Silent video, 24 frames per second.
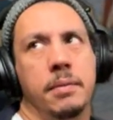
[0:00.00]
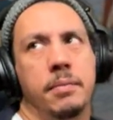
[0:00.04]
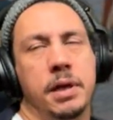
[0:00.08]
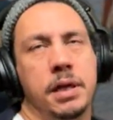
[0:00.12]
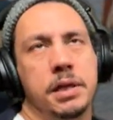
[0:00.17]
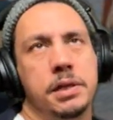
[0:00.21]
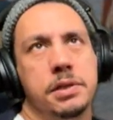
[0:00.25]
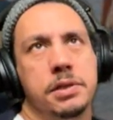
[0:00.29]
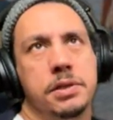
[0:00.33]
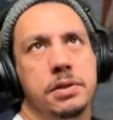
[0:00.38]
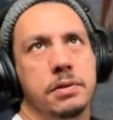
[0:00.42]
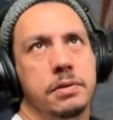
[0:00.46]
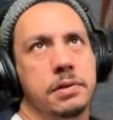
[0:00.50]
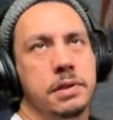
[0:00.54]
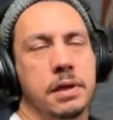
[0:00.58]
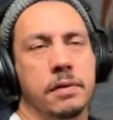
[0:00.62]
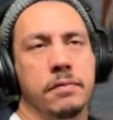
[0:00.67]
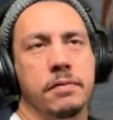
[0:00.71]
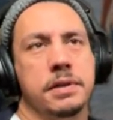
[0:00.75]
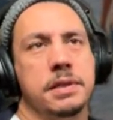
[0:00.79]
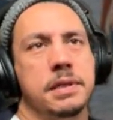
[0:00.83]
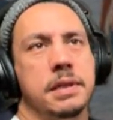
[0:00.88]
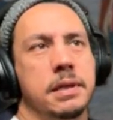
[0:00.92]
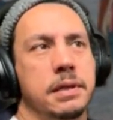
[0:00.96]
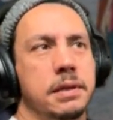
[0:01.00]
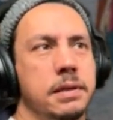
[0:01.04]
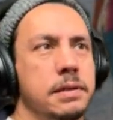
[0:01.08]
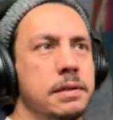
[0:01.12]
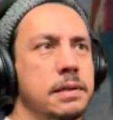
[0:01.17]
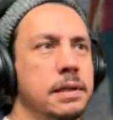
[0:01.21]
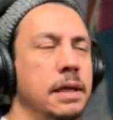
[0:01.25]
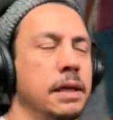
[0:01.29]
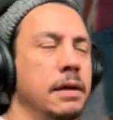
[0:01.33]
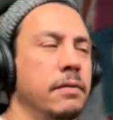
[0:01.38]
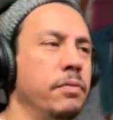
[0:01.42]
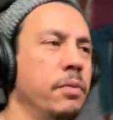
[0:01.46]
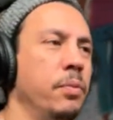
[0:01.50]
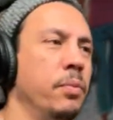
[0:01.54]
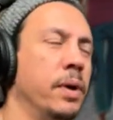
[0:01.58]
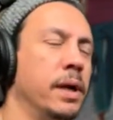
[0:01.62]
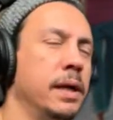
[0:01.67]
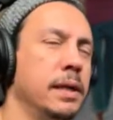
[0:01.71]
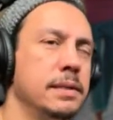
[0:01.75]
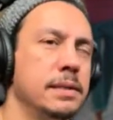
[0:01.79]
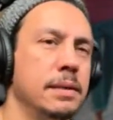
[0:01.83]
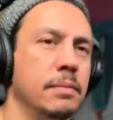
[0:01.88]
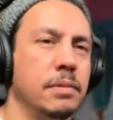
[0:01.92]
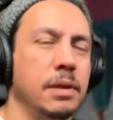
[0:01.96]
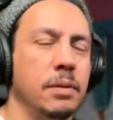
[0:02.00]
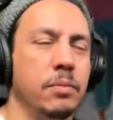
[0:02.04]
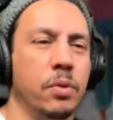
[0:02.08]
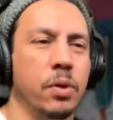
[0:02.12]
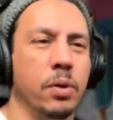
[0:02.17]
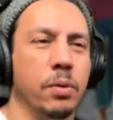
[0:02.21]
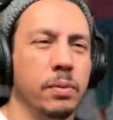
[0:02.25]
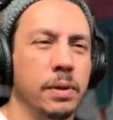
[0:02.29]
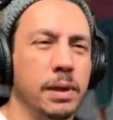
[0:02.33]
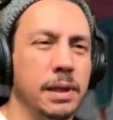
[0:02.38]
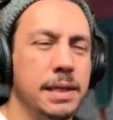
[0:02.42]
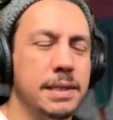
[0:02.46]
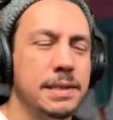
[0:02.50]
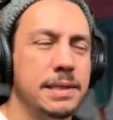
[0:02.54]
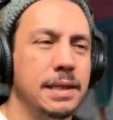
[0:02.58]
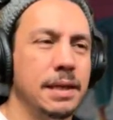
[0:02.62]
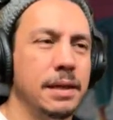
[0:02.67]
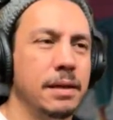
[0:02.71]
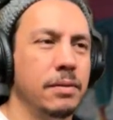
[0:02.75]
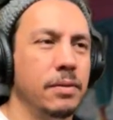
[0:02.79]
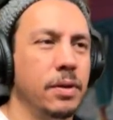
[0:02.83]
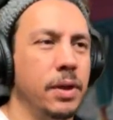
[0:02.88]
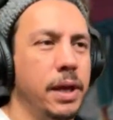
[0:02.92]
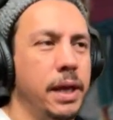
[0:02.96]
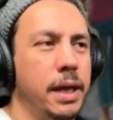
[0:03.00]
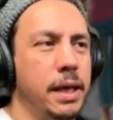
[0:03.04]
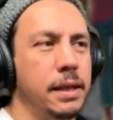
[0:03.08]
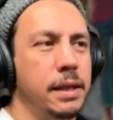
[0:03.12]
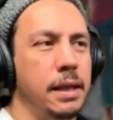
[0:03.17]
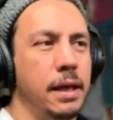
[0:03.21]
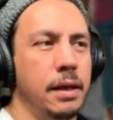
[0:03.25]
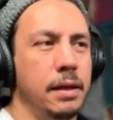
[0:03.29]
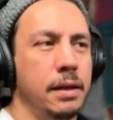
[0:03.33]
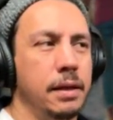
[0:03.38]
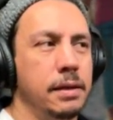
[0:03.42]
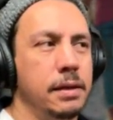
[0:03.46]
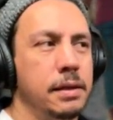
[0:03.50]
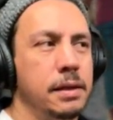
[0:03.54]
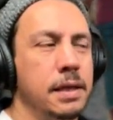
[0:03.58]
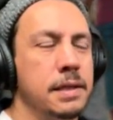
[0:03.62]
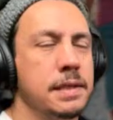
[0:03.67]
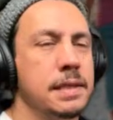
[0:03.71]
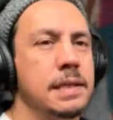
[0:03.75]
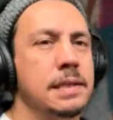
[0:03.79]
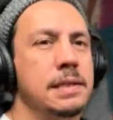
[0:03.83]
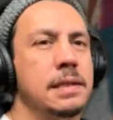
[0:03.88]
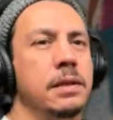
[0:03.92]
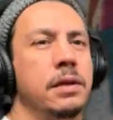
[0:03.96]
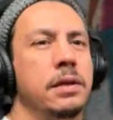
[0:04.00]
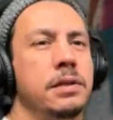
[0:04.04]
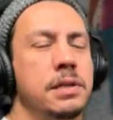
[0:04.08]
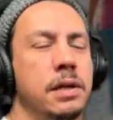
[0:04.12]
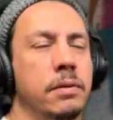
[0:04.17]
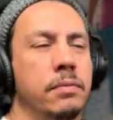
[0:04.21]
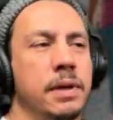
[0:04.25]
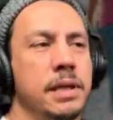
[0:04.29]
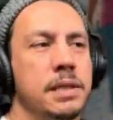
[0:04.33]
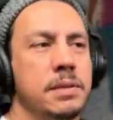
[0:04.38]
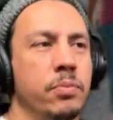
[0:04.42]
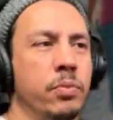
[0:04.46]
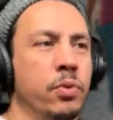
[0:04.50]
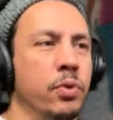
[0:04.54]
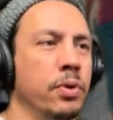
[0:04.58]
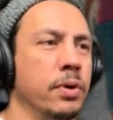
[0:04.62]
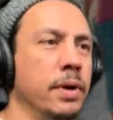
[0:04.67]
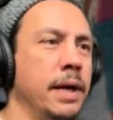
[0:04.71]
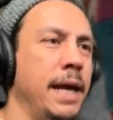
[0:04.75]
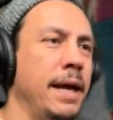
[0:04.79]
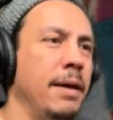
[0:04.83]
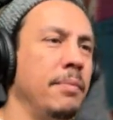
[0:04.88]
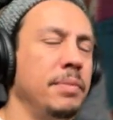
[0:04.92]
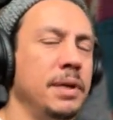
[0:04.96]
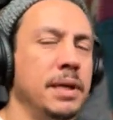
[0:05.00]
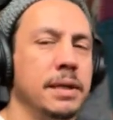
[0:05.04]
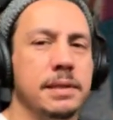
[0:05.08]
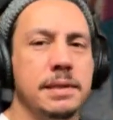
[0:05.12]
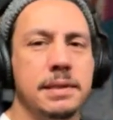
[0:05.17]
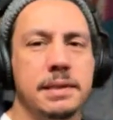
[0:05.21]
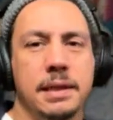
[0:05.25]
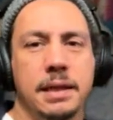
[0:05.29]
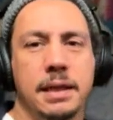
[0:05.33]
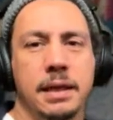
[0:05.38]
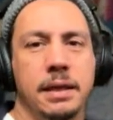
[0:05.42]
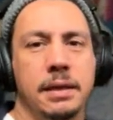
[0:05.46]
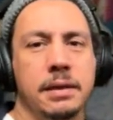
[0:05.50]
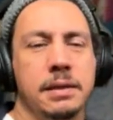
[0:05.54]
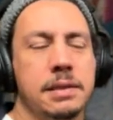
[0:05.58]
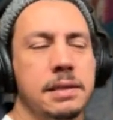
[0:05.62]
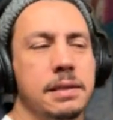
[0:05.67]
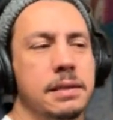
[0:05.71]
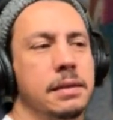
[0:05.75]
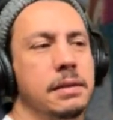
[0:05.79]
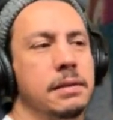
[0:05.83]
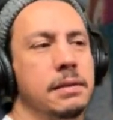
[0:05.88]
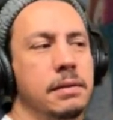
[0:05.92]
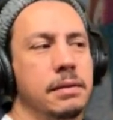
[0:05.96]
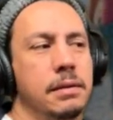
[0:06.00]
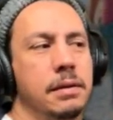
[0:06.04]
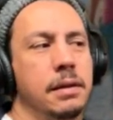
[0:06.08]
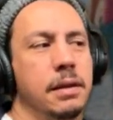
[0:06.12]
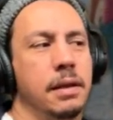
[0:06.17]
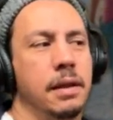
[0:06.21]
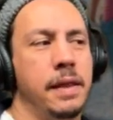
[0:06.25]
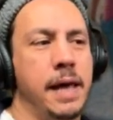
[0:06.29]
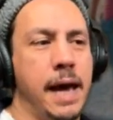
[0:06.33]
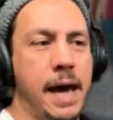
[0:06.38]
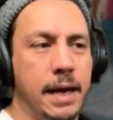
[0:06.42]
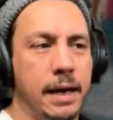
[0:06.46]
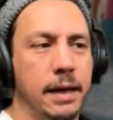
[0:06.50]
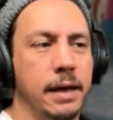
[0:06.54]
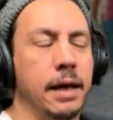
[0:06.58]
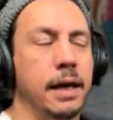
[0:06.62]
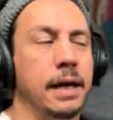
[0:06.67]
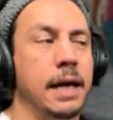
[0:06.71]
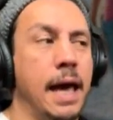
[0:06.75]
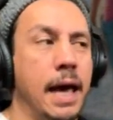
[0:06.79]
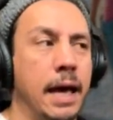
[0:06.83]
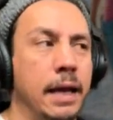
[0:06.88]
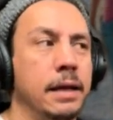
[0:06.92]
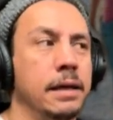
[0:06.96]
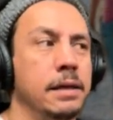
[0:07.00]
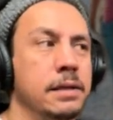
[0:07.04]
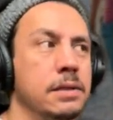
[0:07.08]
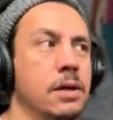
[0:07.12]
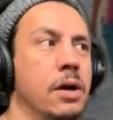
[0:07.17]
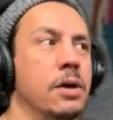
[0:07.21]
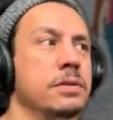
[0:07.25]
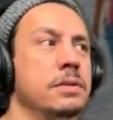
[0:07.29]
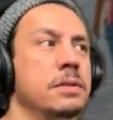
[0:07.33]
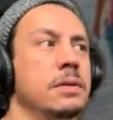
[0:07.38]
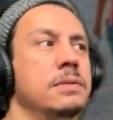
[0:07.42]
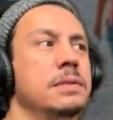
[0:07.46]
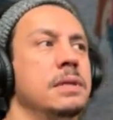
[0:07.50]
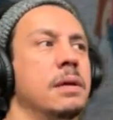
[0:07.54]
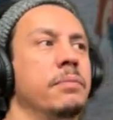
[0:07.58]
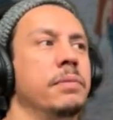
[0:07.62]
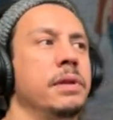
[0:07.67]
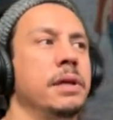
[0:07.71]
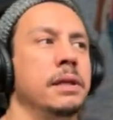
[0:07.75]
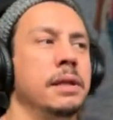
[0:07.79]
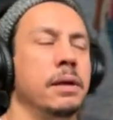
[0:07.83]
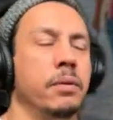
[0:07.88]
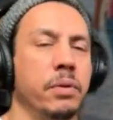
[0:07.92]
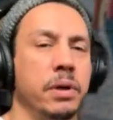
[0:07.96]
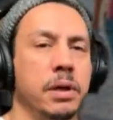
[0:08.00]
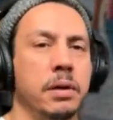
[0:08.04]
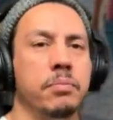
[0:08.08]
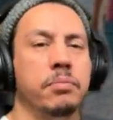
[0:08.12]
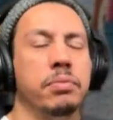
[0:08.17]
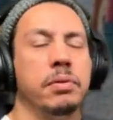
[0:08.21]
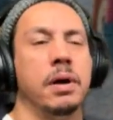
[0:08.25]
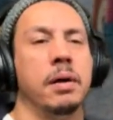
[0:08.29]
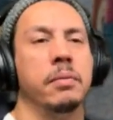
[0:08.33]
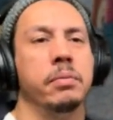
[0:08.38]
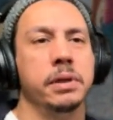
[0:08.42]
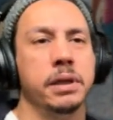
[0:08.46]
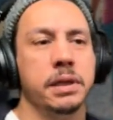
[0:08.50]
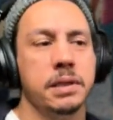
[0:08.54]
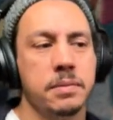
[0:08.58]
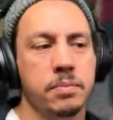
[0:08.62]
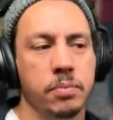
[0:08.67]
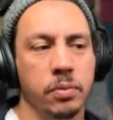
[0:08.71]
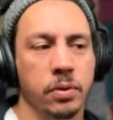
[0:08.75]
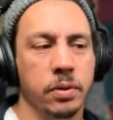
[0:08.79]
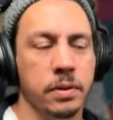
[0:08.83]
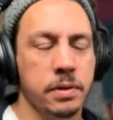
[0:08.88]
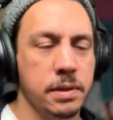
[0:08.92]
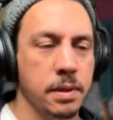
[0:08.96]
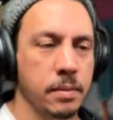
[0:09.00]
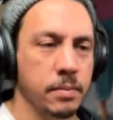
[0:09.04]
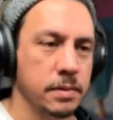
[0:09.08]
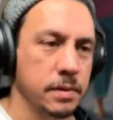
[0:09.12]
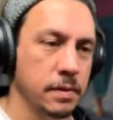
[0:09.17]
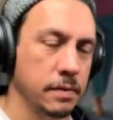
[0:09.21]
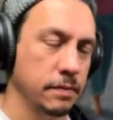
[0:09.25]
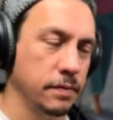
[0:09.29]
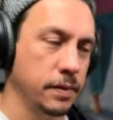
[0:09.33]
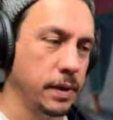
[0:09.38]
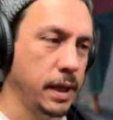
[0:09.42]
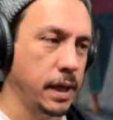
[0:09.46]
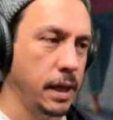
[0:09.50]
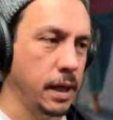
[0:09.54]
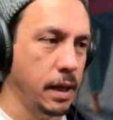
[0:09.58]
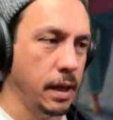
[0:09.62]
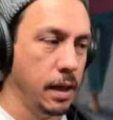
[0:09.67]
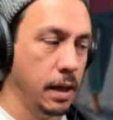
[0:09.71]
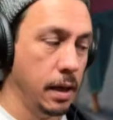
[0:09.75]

image services. Like if we wanted something more realistic that consistently generates more ambient scenes, that again is also something that we could probably explore in terms of